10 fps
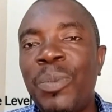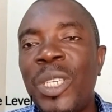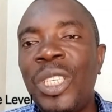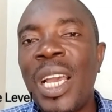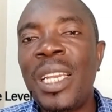
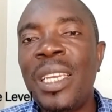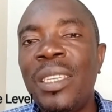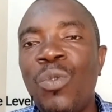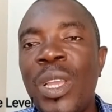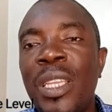
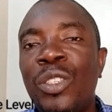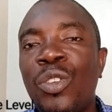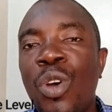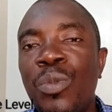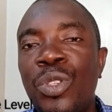especially when
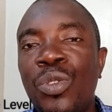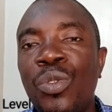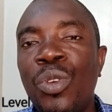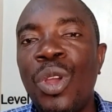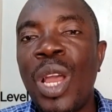it comes
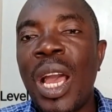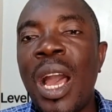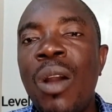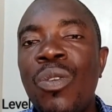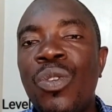to
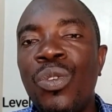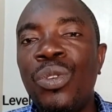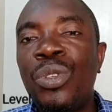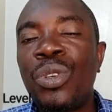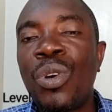how
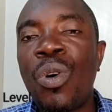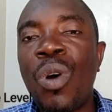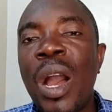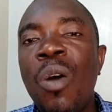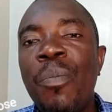good
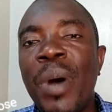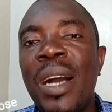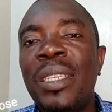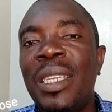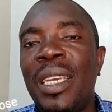or how
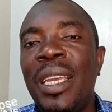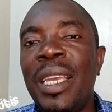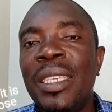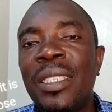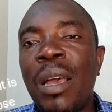bad
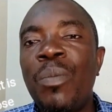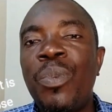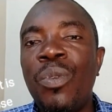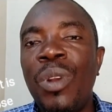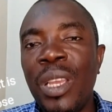a
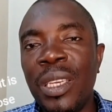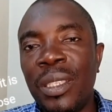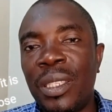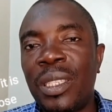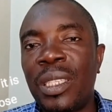sample
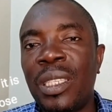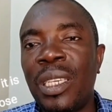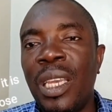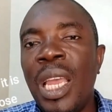is.